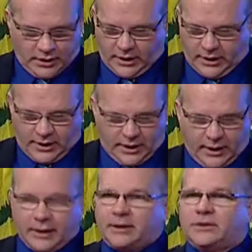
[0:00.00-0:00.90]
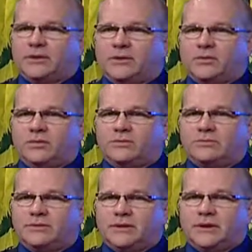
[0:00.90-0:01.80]
we got
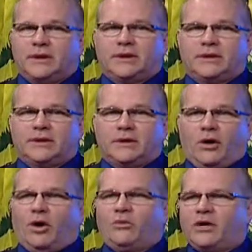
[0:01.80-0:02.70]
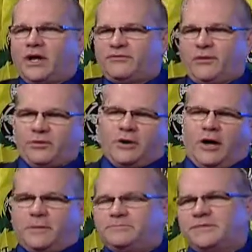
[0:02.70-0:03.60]
a phone
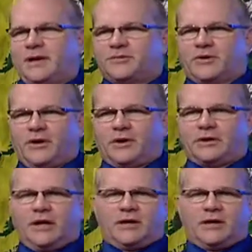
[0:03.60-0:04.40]
call. I'm sorry.